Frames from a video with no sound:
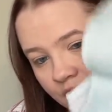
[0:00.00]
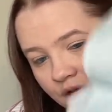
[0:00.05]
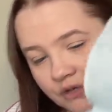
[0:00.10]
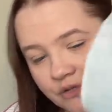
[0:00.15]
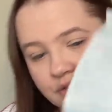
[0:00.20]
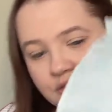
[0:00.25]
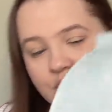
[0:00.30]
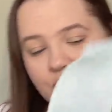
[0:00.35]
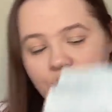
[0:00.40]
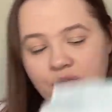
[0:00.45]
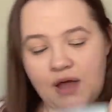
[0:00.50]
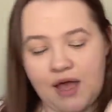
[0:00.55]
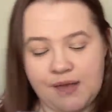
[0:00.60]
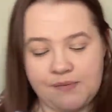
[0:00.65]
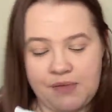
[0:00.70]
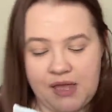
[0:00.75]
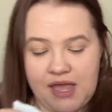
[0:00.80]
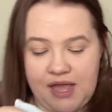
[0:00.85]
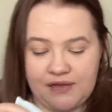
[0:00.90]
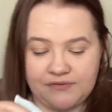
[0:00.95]
So I
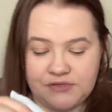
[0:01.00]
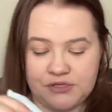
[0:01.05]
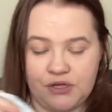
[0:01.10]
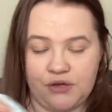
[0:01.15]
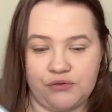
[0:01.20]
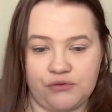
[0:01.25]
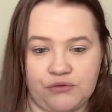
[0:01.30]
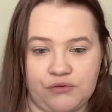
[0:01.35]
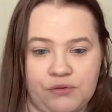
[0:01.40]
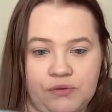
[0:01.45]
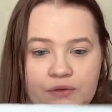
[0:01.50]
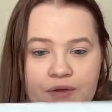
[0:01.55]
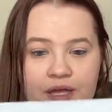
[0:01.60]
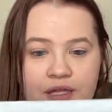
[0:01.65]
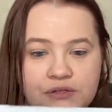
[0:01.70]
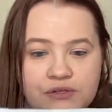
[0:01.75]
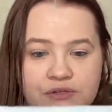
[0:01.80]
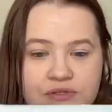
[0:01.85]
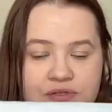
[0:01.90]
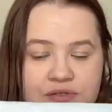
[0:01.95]
may have to go through and
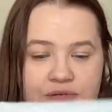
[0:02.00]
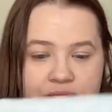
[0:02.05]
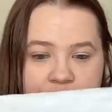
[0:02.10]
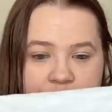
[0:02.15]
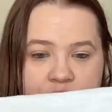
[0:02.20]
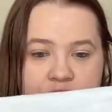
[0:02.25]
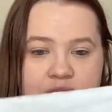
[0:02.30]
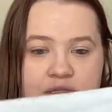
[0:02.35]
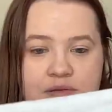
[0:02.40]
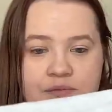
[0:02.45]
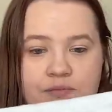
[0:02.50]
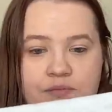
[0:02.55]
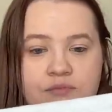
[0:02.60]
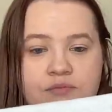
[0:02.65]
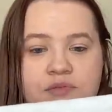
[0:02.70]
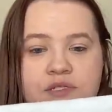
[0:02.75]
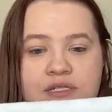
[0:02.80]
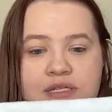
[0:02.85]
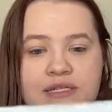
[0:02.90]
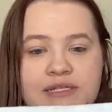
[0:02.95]
do some, some
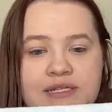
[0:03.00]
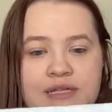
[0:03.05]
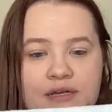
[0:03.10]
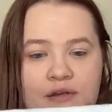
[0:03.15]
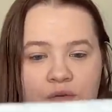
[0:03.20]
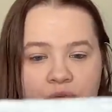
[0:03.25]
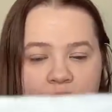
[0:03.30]
detail